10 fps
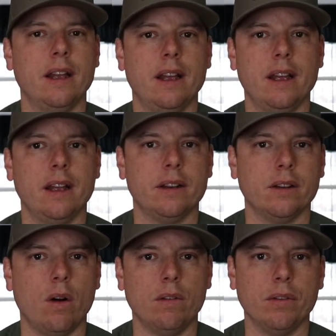
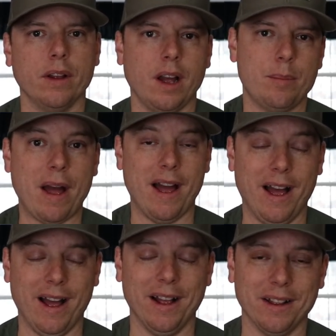and hopefully I
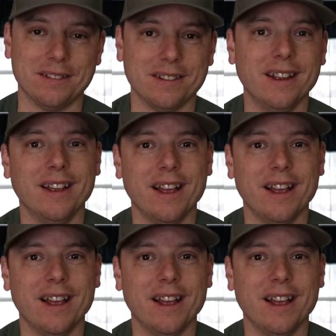pass.